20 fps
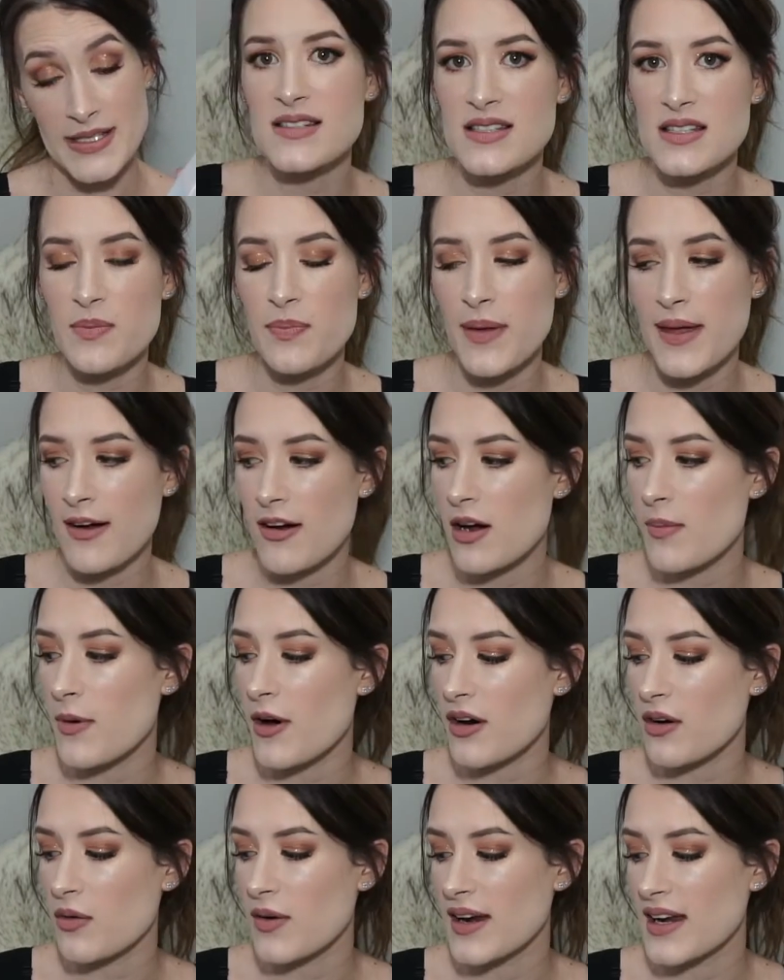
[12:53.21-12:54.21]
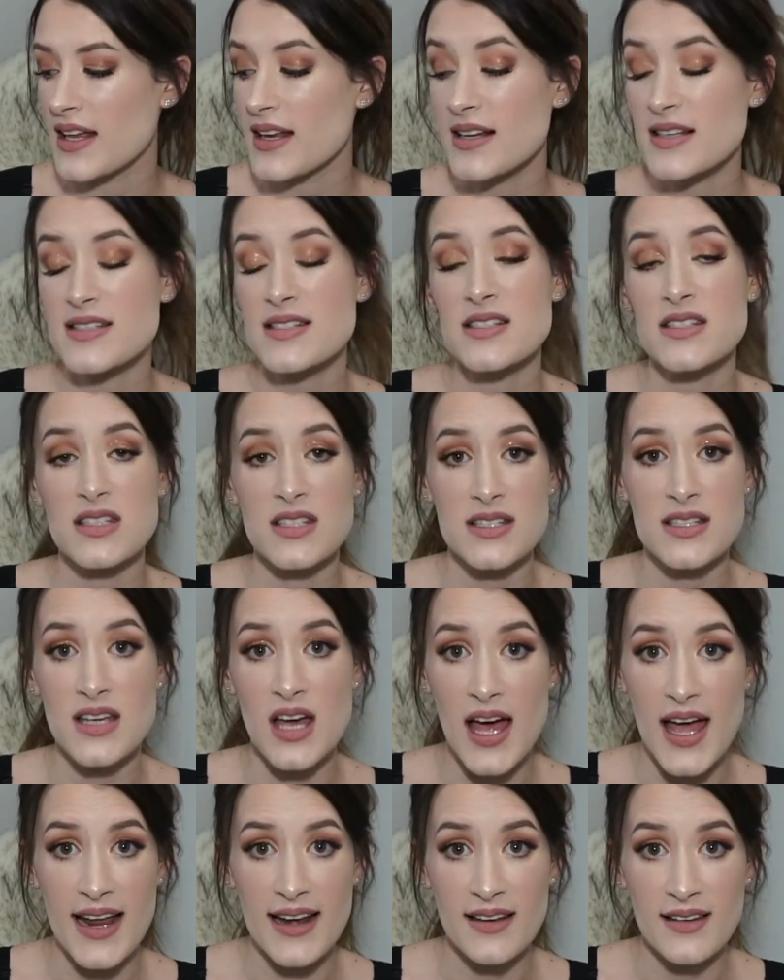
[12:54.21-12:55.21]
This is a Peri bottle, and it is
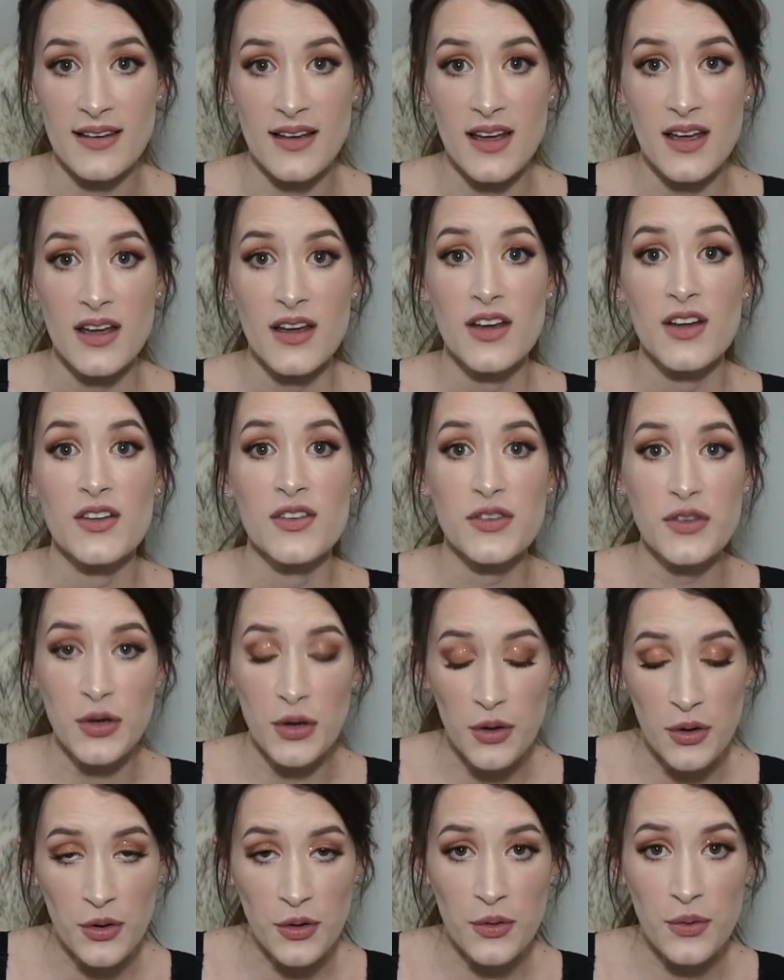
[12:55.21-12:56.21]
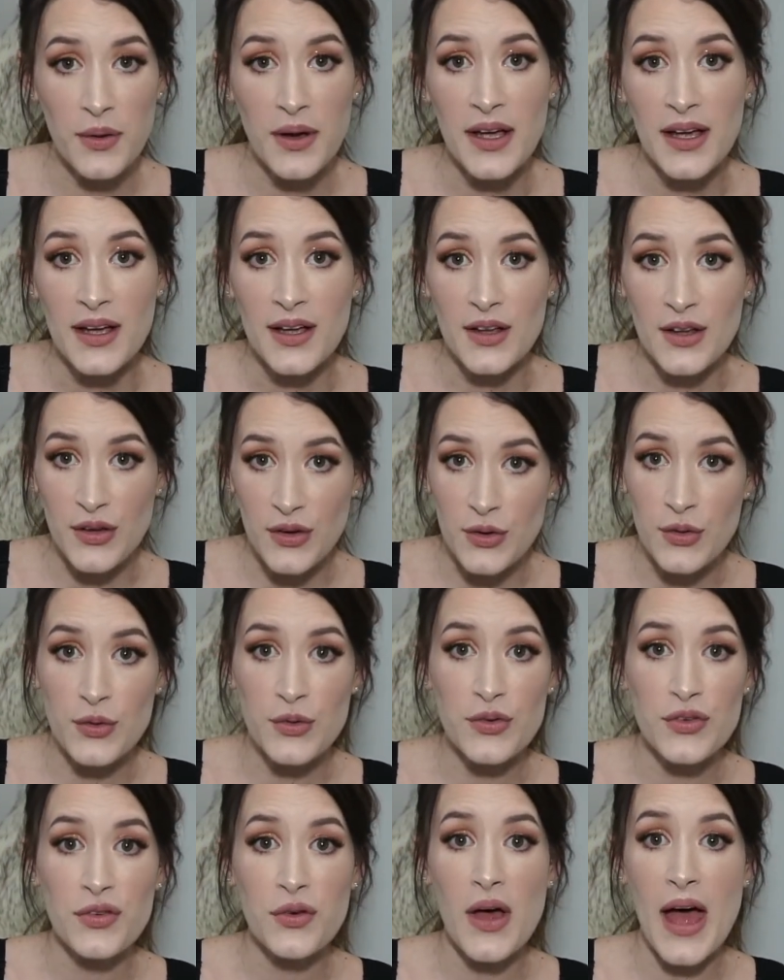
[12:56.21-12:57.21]
designed to
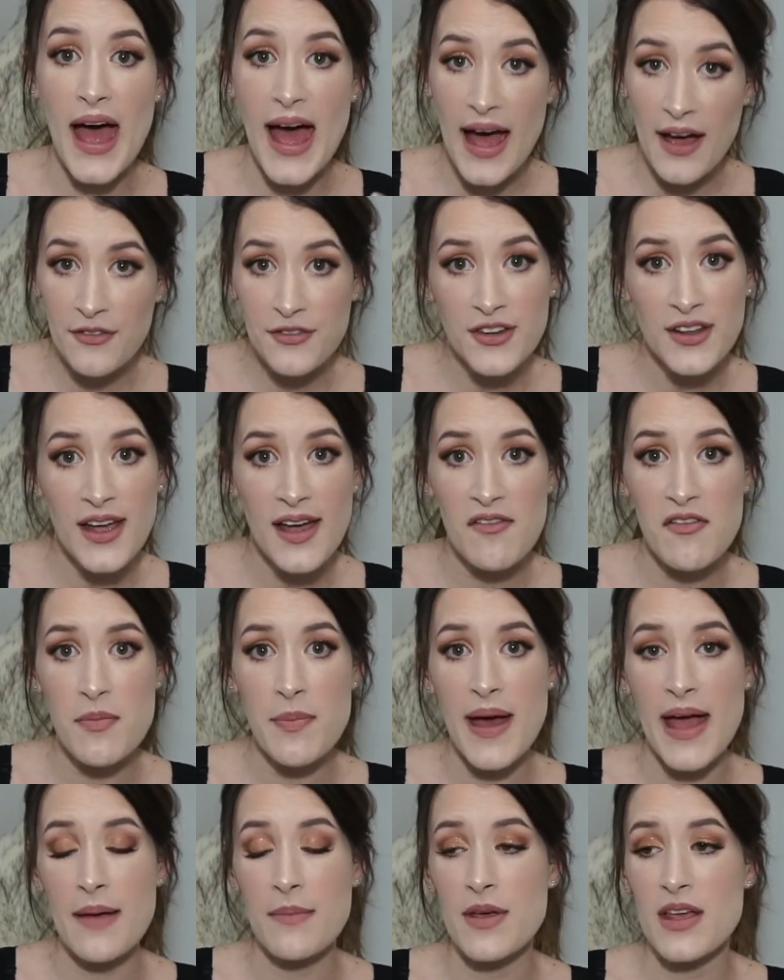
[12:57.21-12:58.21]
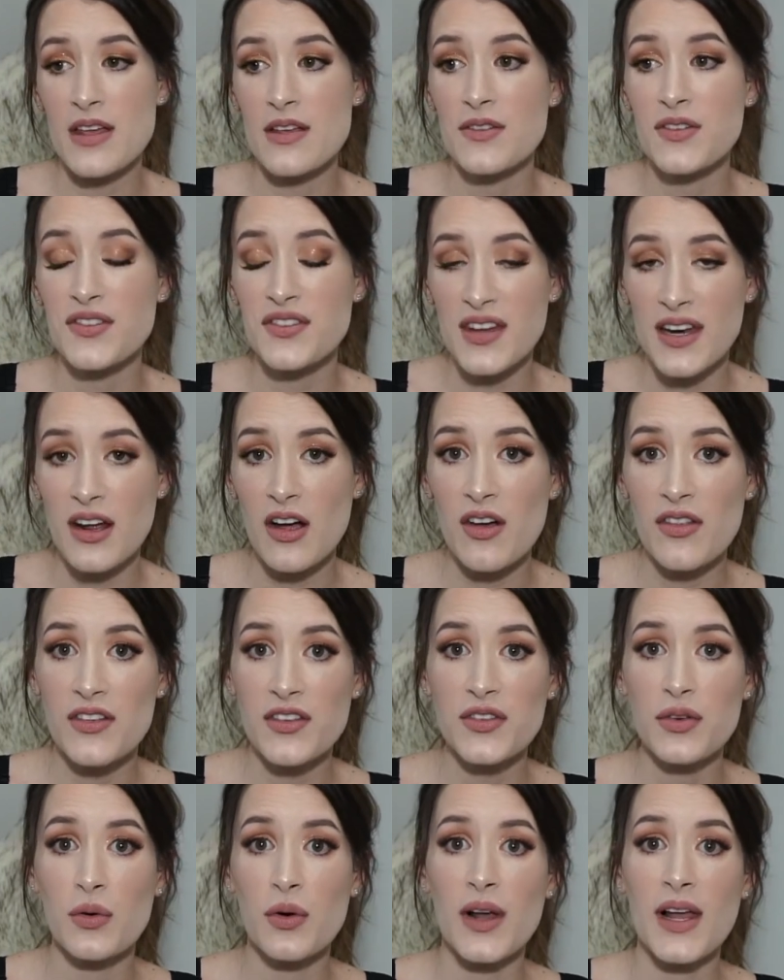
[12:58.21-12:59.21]
use after you have a baby. You're sitting on the
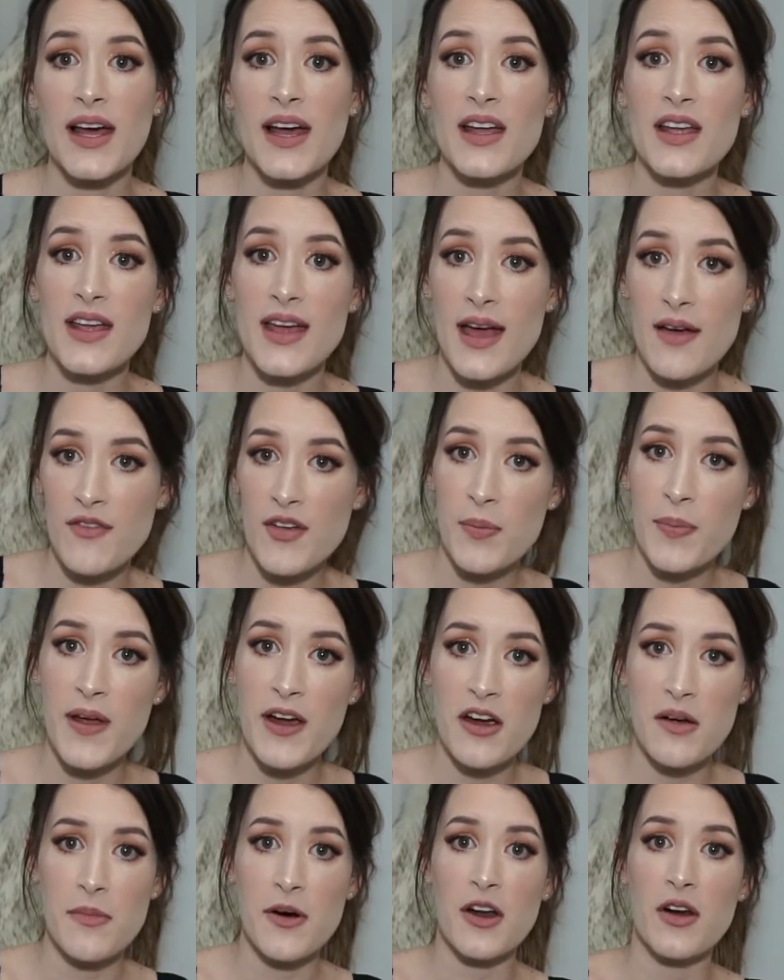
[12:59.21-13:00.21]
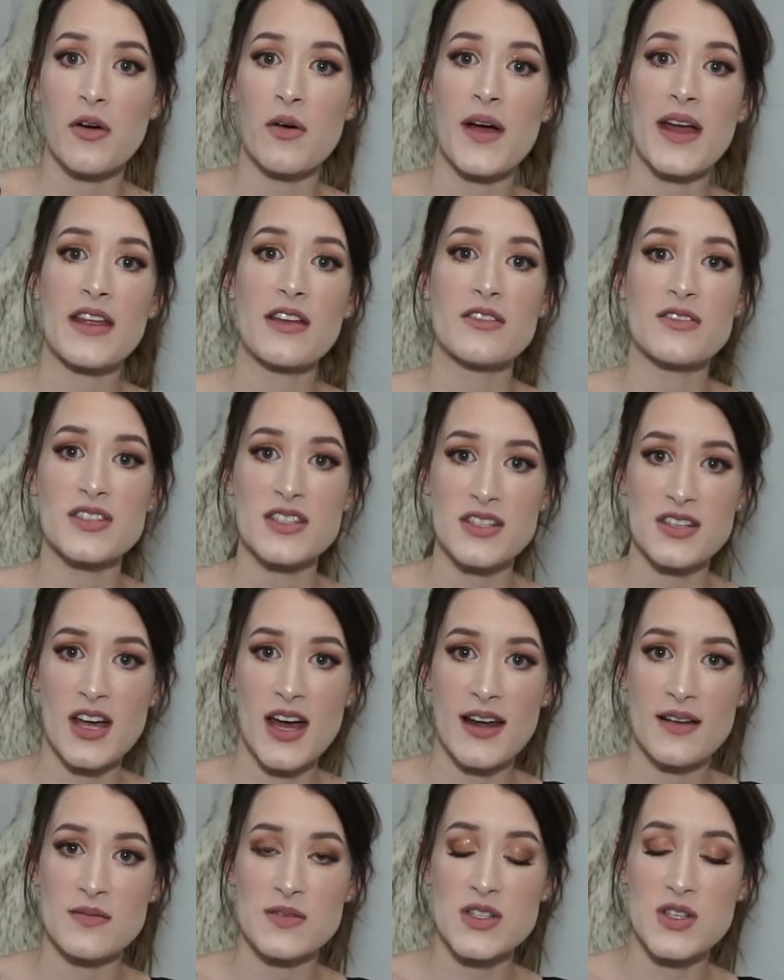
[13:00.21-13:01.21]
toilet, you have your Peri bottle, and you just
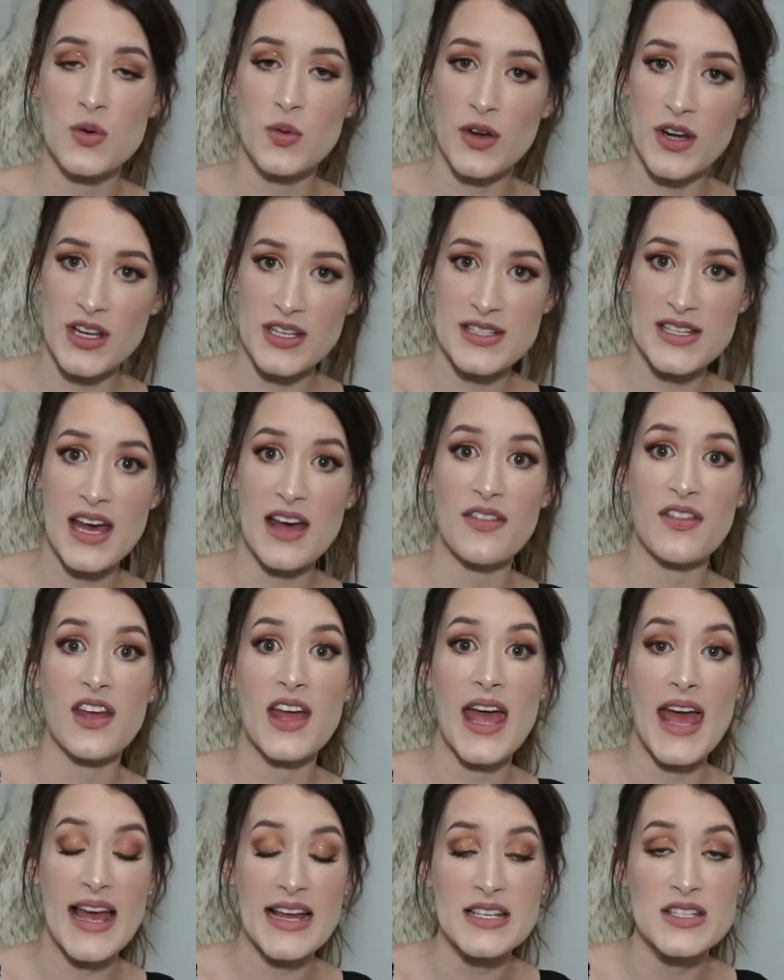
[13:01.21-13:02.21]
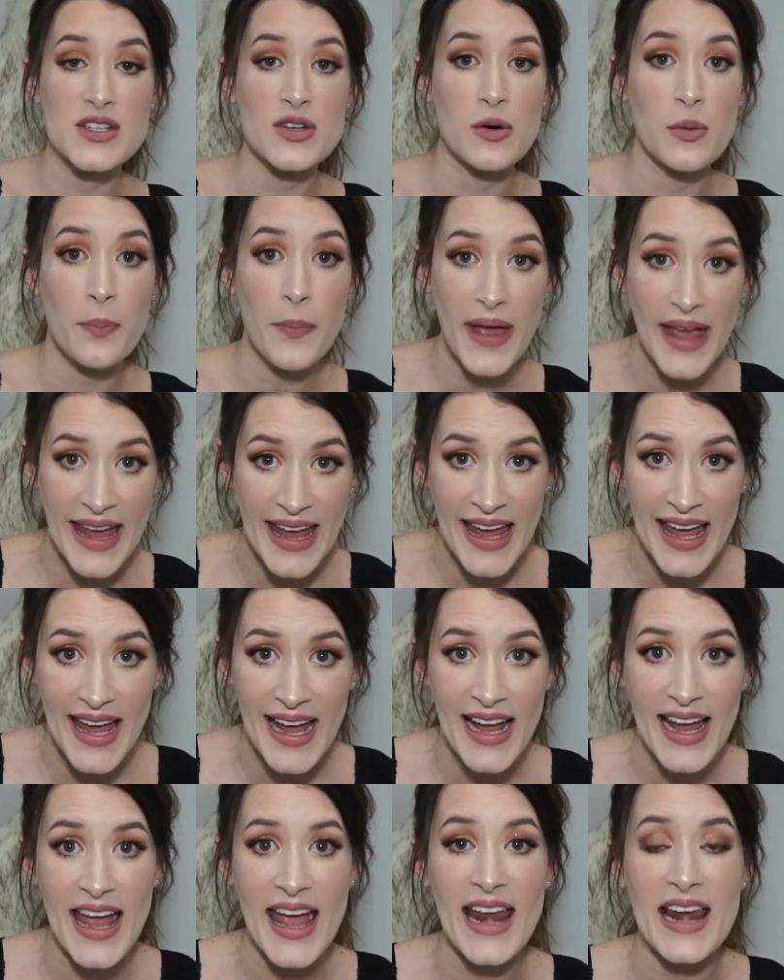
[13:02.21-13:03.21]
kind of squirt it down there as you're
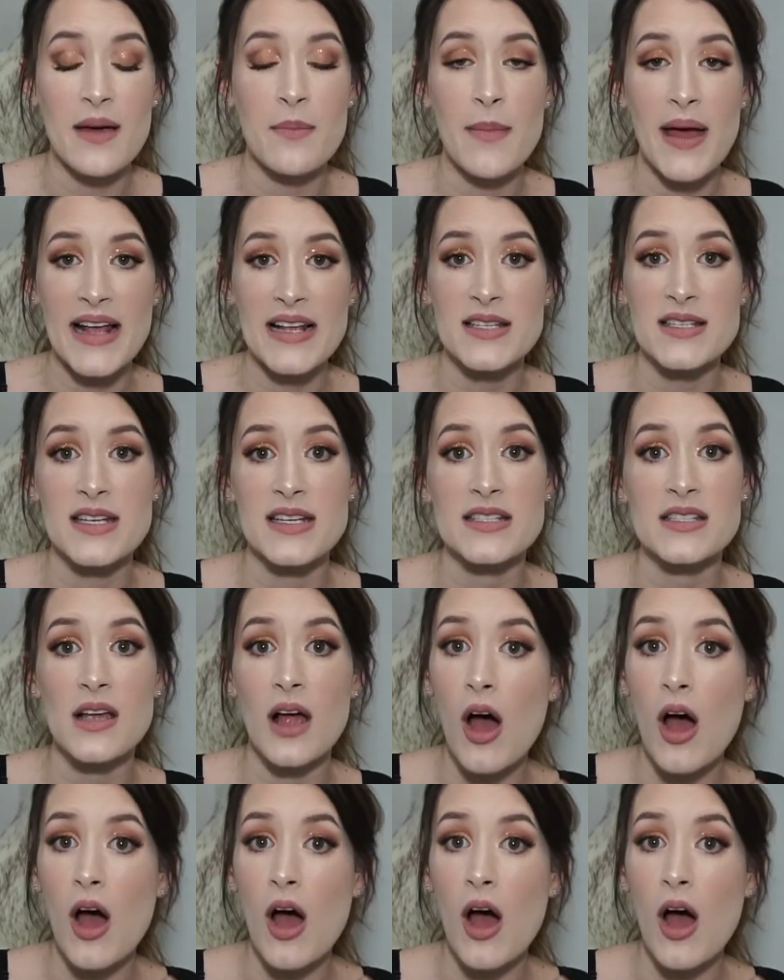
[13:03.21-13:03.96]
peeing, and it makes things a